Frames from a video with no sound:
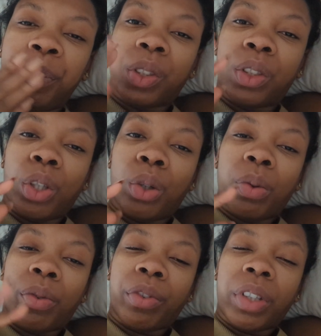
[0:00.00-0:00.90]
two or
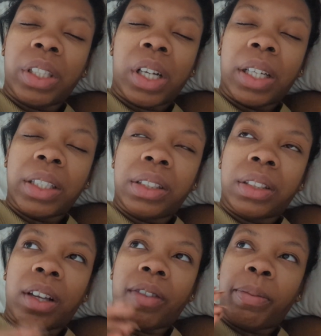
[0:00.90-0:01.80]
three nights
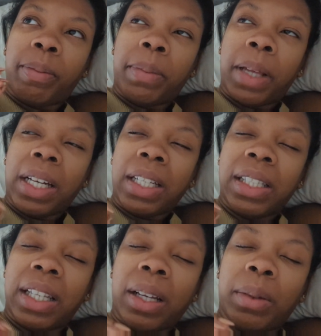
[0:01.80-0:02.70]
I've barely
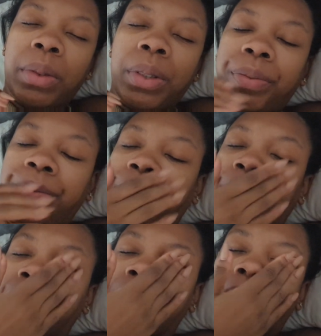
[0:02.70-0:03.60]
slept
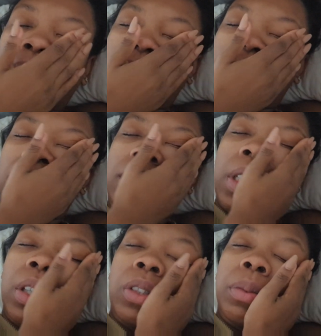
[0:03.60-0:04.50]

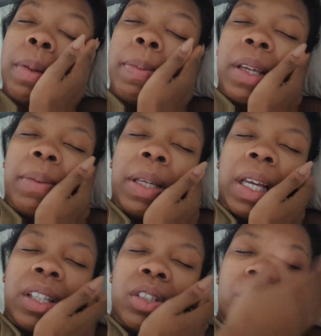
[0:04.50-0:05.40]
because my baby
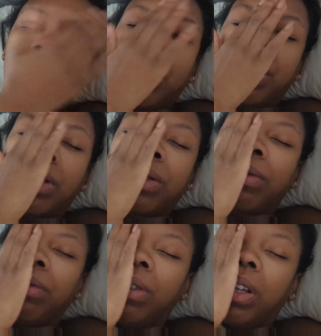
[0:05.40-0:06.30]
has just,
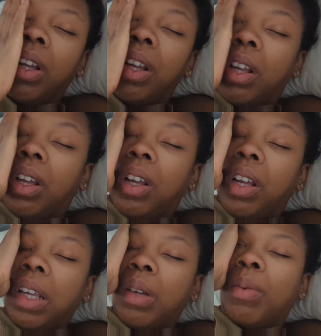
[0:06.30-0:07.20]

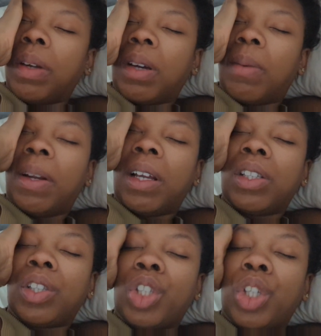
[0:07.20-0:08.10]
he'll wake up at
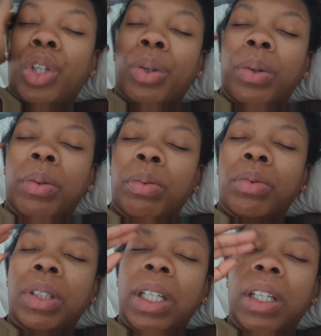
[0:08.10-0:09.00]
like 2 in the
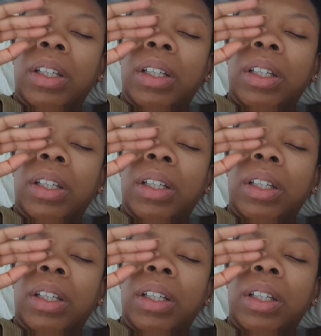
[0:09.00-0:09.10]
morning